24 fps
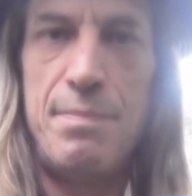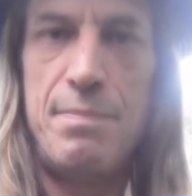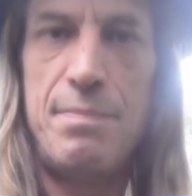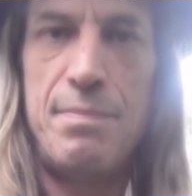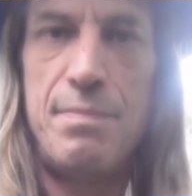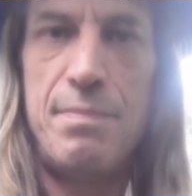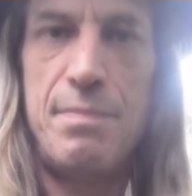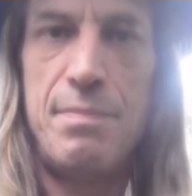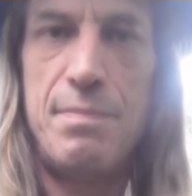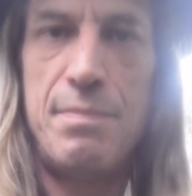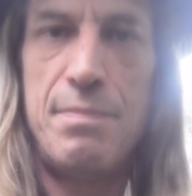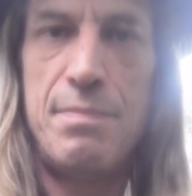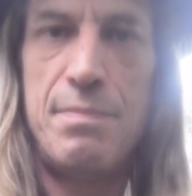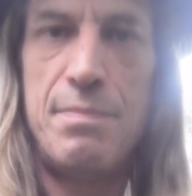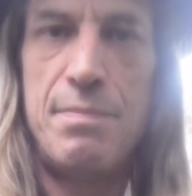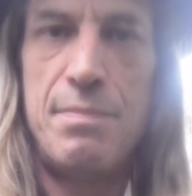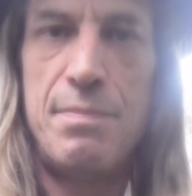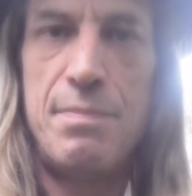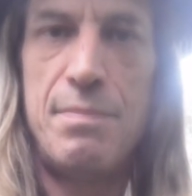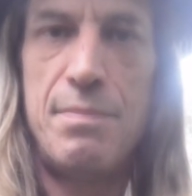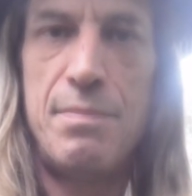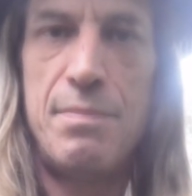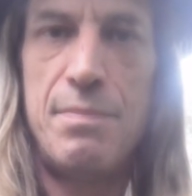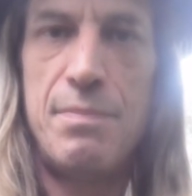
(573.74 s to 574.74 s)

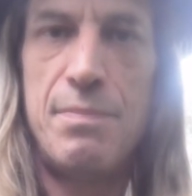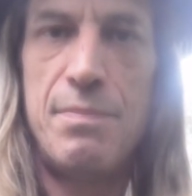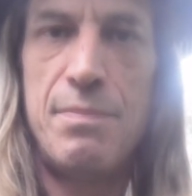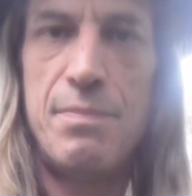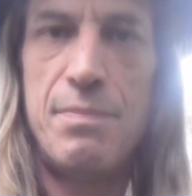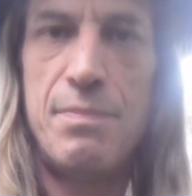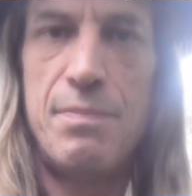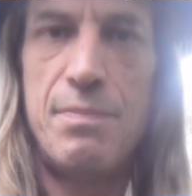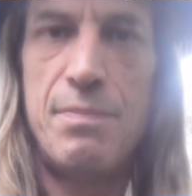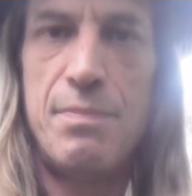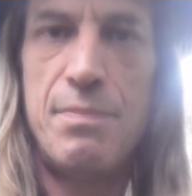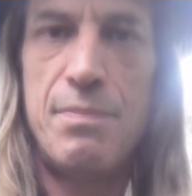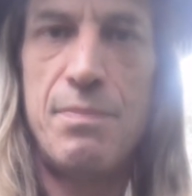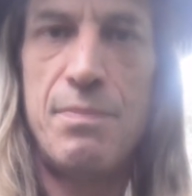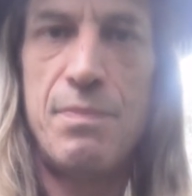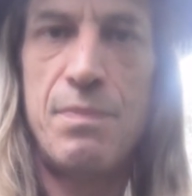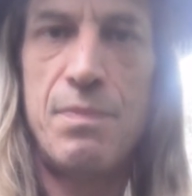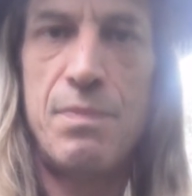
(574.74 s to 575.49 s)
(no one is talking)